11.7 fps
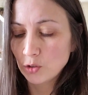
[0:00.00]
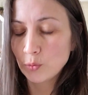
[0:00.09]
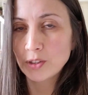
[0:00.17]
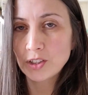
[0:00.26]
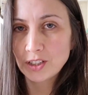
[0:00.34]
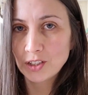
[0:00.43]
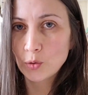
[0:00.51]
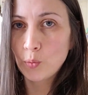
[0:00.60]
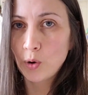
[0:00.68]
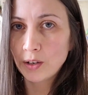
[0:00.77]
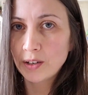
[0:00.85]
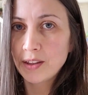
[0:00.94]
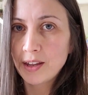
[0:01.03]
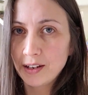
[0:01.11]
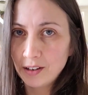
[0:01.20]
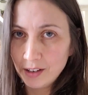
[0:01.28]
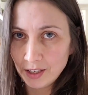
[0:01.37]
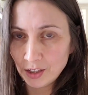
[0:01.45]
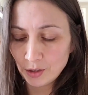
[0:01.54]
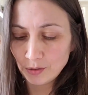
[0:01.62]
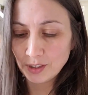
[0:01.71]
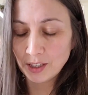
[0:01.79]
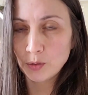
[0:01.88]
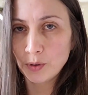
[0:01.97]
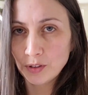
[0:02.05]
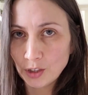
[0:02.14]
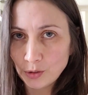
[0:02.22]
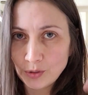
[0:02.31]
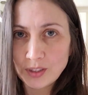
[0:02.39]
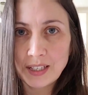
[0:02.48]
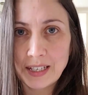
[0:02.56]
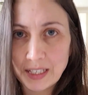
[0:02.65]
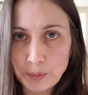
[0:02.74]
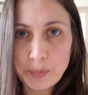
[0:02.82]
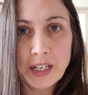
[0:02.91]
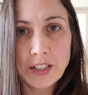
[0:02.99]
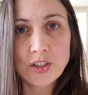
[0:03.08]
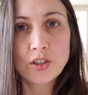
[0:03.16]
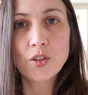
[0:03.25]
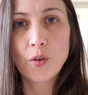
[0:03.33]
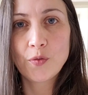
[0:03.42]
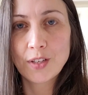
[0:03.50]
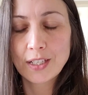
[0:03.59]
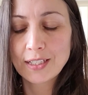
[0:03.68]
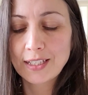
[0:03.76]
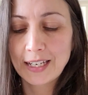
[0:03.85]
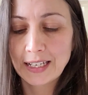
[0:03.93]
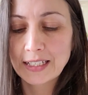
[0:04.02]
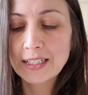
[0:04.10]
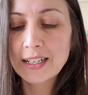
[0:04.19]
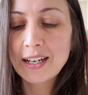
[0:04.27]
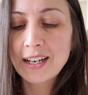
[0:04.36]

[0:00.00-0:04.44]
which is the one that I use and the one that you see in the pictures of this kit.